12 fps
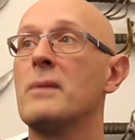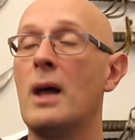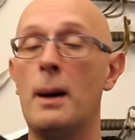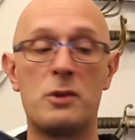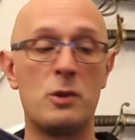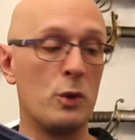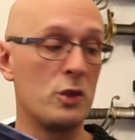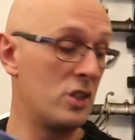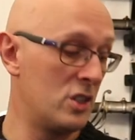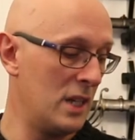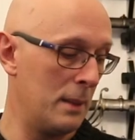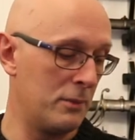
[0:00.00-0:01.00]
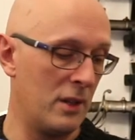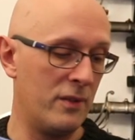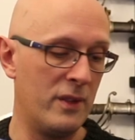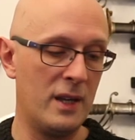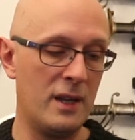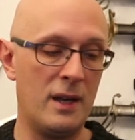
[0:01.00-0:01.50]
up towards the tip than
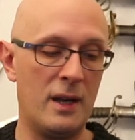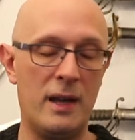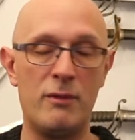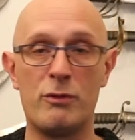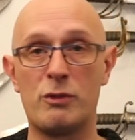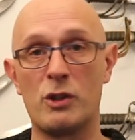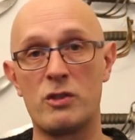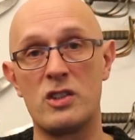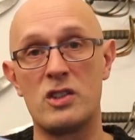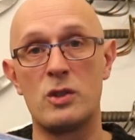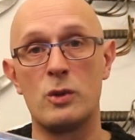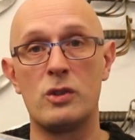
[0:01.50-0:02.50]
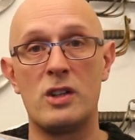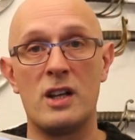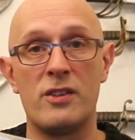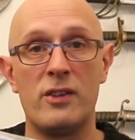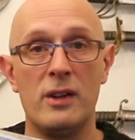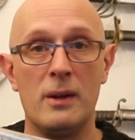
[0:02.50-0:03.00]
the infantry officer sword
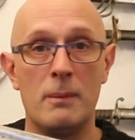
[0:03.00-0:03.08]
does.